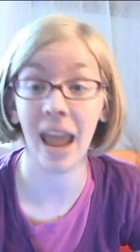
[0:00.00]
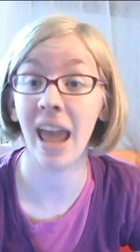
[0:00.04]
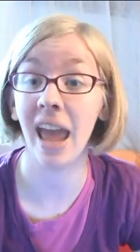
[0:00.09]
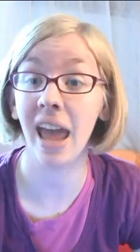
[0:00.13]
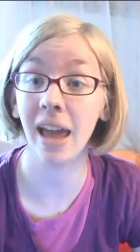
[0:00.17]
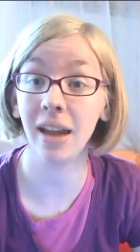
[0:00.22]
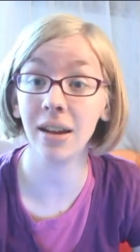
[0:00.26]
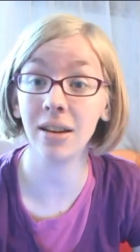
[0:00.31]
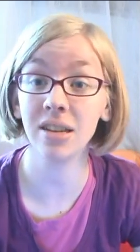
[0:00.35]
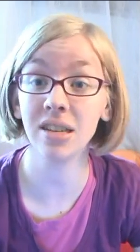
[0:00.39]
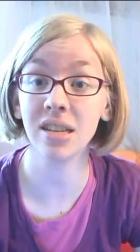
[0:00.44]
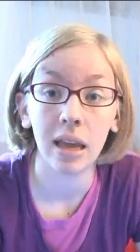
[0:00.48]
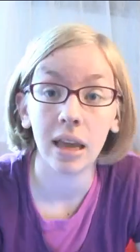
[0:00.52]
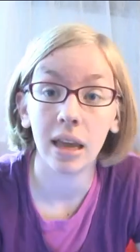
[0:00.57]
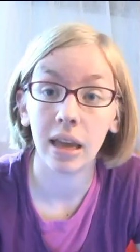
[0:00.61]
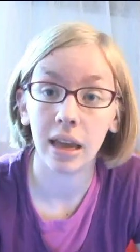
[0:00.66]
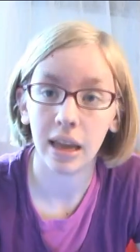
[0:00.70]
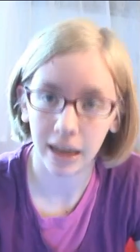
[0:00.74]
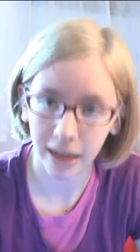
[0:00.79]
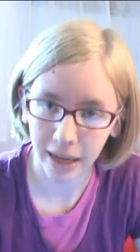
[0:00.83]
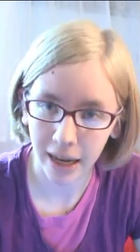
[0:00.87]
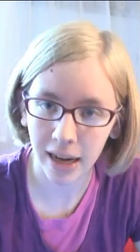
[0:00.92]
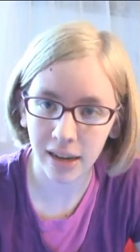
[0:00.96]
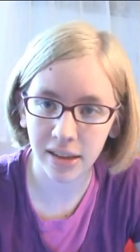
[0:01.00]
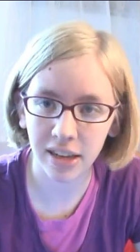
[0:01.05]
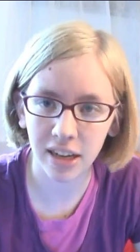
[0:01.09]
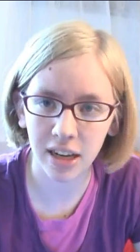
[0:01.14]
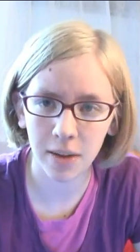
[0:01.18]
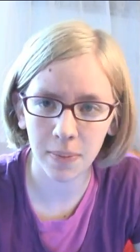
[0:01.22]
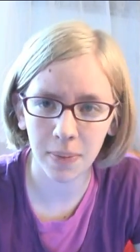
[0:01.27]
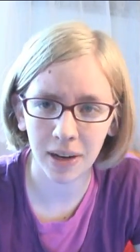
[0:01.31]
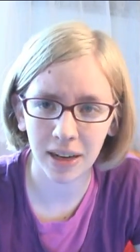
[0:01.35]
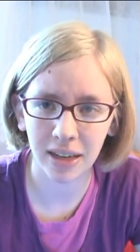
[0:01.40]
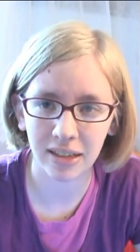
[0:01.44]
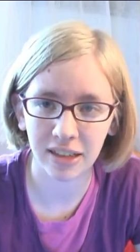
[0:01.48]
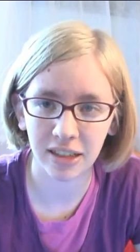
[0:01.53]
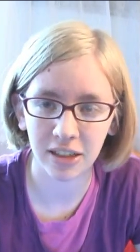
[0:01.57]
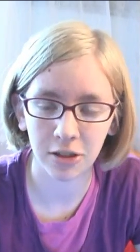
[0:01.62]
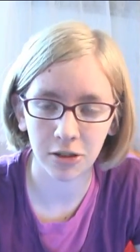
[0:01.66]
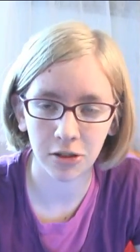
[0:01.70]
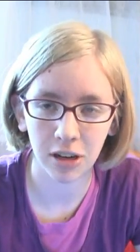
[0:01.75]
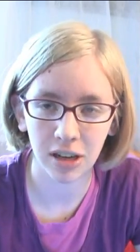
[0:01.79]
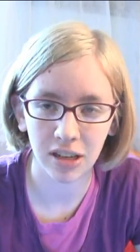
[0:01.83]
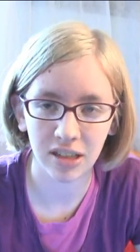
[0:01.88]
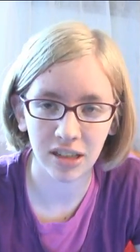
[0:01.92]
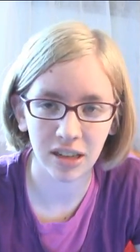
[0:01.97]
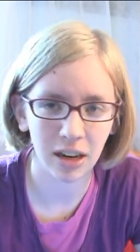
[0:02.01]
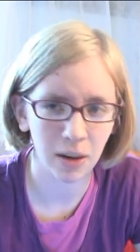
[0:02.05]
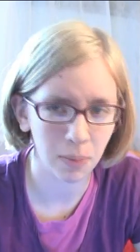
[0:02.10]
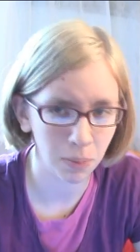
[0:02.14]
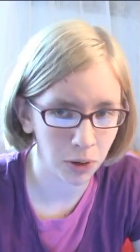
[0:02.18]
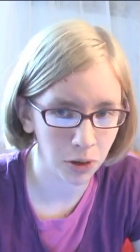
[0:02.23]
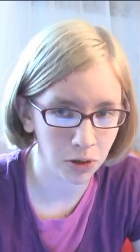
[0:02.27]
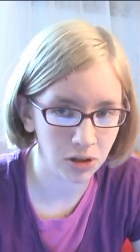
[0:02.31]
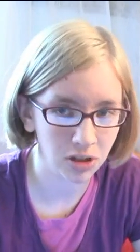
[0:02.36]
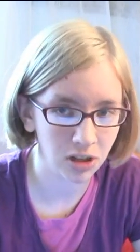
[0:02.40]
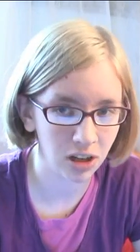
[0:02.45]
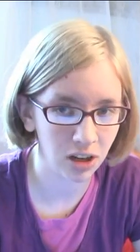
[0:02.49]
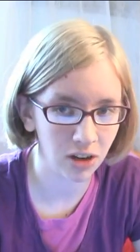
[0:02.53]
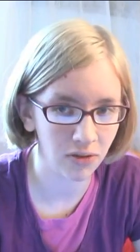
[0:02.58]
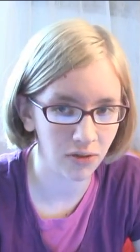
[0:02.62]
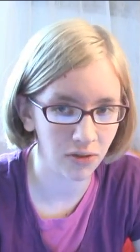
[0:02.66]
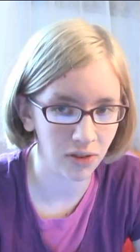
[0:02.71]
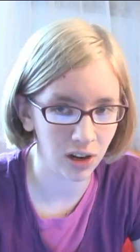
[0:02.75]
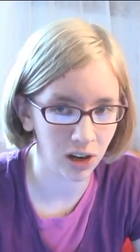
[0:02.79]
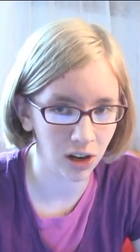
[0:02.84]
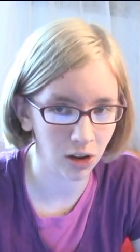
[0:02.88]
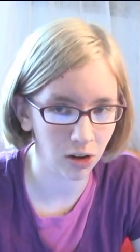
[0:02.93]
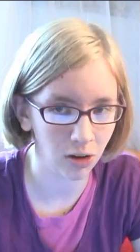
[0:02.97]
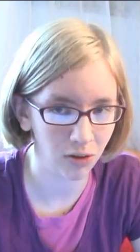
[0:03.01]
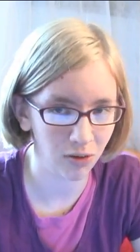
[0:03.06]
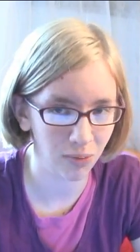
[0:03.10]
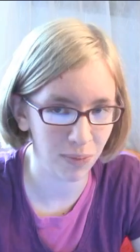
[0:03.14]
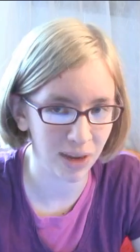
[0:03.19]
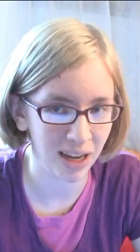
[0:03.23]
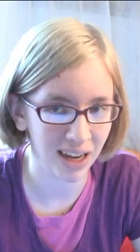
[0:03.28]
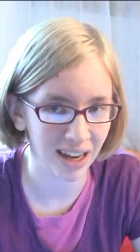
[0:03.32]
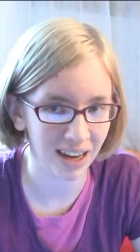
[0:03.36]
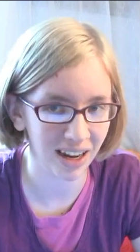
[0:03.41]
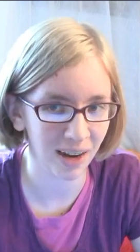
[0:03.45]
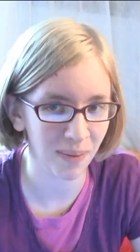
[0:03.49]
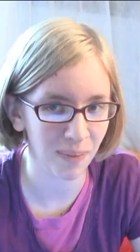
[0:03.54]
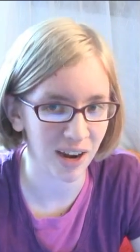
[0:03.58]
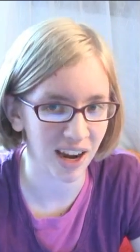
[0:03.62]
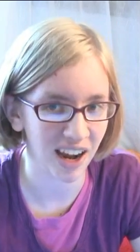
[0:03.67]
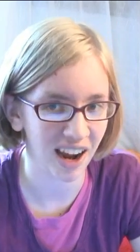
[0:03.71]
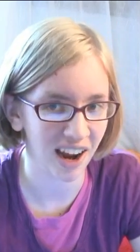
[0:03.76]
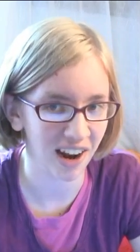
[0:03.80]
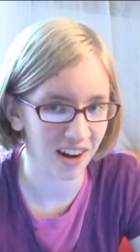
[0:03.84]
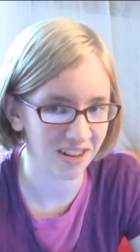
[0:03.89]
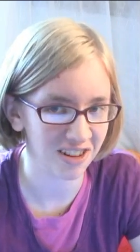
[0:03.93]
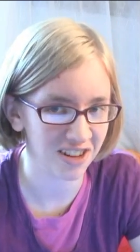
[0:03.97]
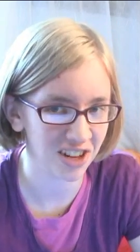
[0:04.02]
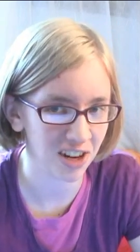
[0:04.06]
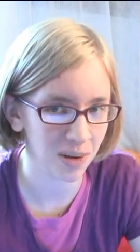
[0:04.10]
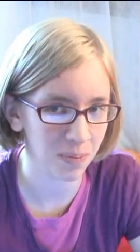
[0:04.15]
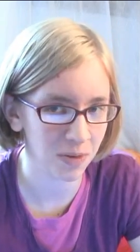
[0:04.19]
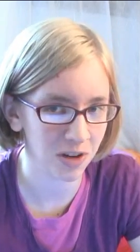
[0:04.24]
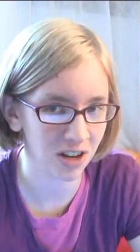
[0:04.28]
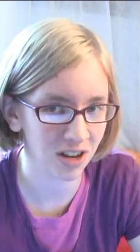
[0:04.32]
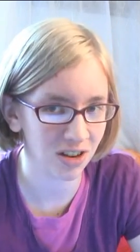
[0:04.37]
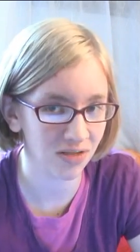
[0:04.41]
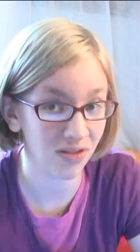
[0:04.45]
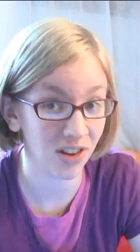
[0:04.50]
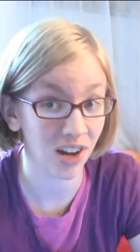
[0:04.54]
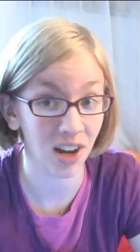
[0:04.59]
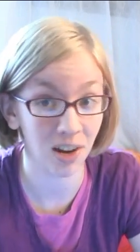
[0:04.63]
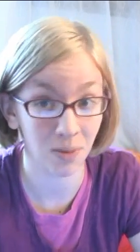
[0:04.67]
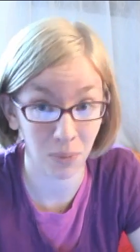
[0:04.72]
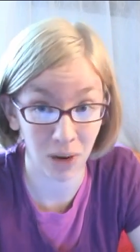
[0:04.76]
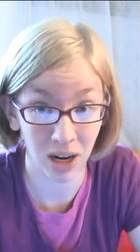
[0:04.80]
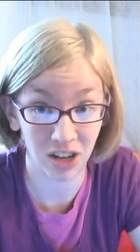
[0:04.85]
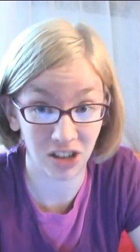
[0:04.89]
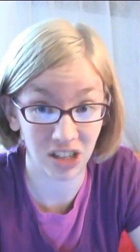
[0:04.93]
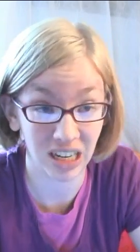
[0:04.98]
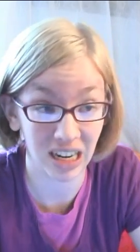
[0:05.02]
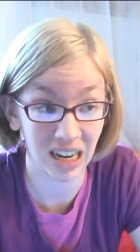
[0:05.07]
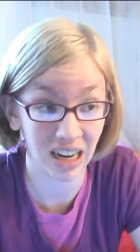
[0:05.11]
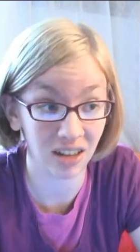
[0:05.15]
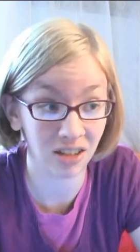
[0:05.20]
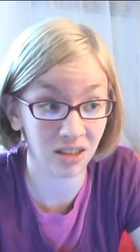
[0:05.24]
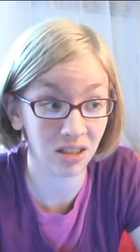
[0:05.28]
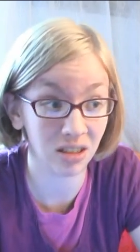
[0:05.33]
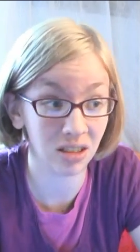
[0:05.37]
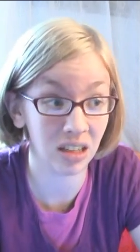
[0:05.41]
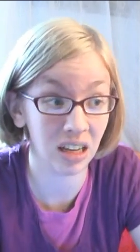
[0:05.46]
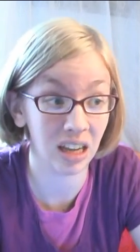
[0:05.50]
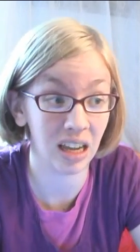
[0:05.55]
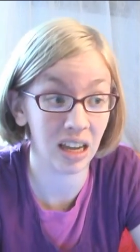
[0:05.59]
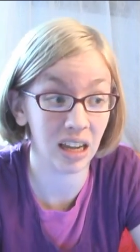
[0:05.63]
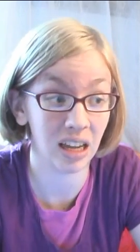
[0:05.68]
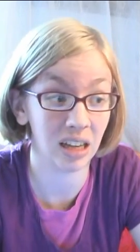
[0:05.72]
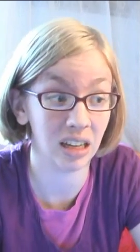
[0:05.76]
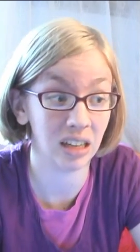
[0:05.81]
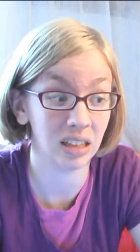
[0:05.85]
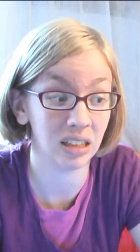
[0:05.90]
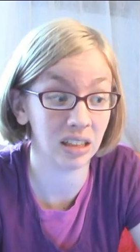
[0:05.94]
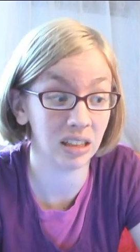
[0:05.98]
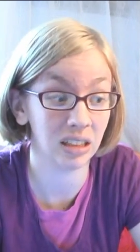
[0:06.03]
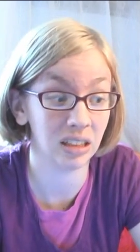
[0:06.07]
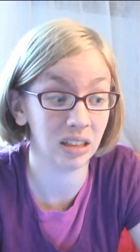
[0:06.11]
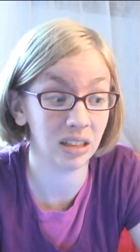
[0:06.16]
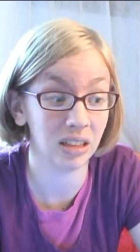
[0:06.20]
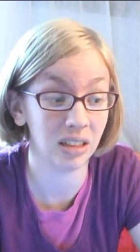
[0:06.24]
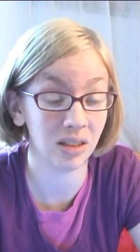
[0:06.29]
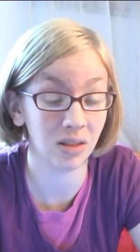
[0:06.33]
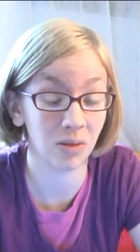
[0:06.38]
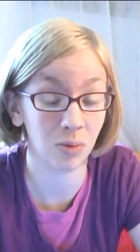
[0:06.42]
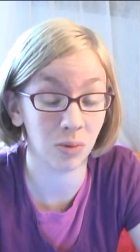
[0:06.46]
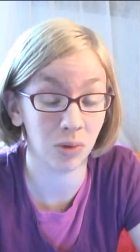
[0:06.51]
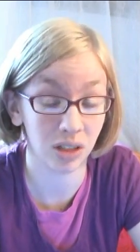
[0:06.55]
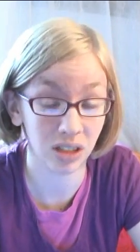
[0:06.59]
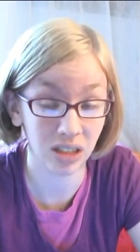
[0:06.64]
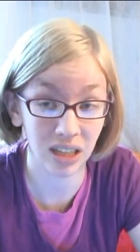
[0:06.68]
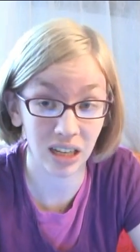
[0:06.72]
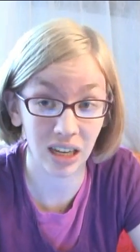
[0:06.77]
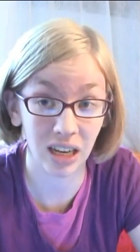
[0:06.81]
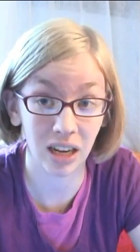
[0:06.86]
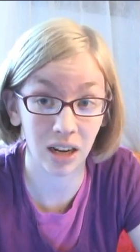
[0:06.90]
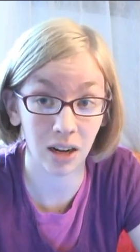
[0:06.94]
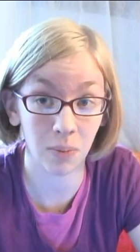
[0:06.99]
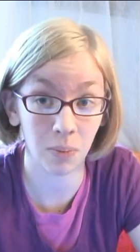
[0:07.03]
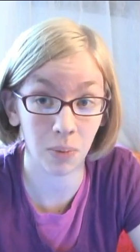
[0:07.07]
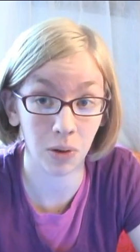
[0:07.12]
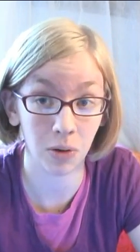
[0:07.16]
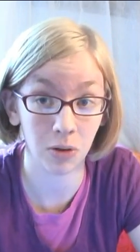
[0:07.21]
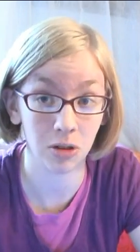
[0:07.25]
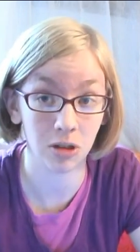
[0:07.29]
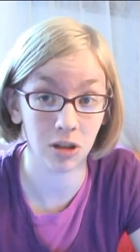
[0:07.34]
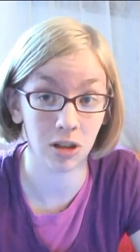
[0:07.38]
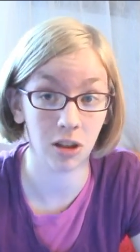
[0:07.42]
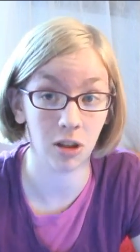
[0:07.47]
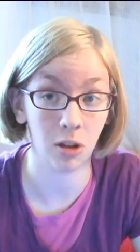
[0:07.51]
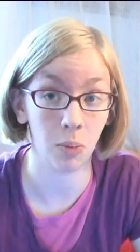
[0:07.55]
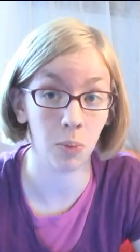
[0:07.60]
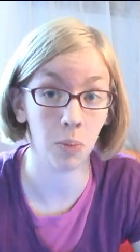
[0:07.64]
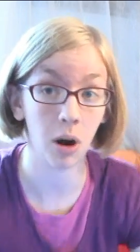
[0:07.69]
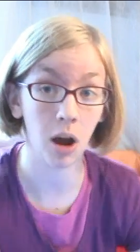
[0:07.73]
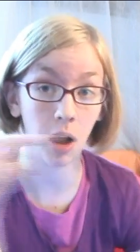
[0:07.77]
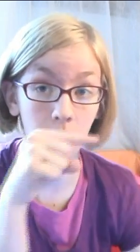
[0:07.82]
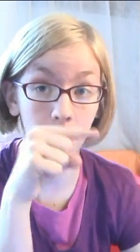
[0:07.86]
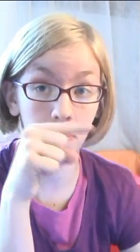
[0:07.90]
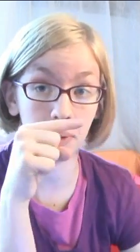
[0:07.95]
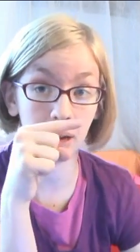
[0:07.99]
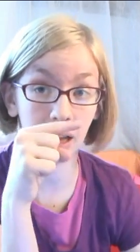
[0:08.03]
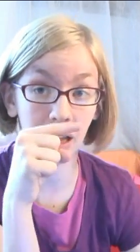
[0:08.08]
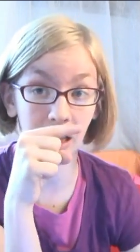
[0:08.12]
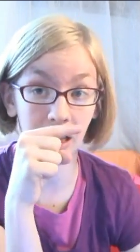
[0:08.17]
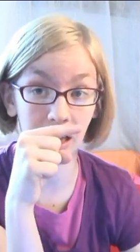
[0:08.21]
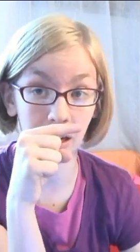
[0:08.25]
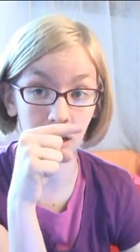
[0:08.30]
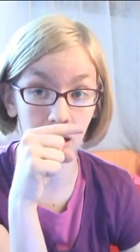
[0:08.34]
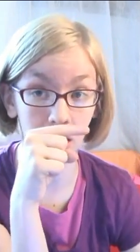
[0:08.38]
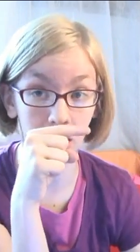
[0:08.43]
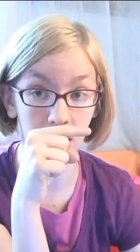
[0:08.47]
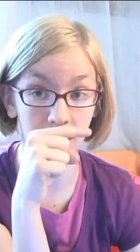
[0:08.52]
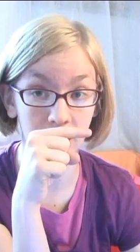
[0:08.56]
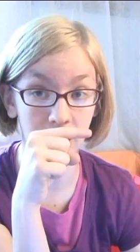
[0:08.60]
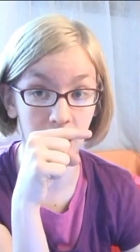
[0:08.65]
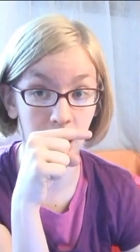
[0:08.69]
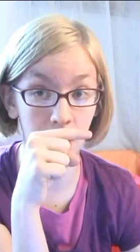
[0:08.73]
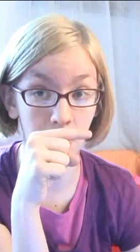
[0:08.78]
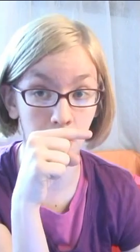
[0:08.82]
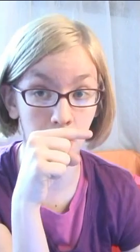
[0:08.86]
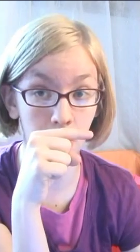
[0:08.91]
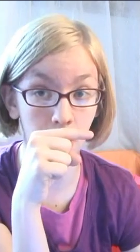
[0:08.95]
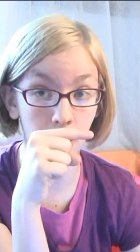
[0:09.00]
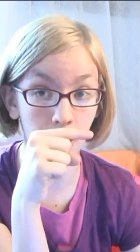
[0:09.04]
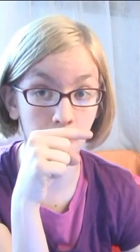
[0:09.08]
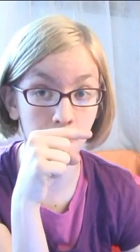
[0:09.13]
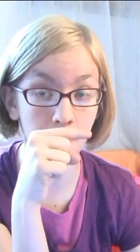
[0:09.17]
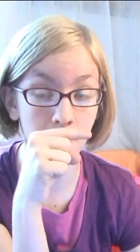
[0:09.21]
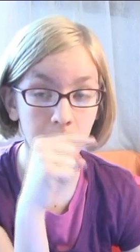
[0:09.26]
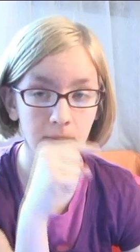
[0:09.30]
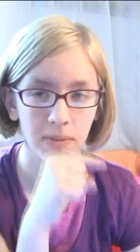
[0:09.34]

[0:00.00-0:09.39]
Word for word: and in case anybody's interested, I'm posting a video of me getting my hair chopped off on my channel, and once I get it posted, there'll probably be a link in the sidebar.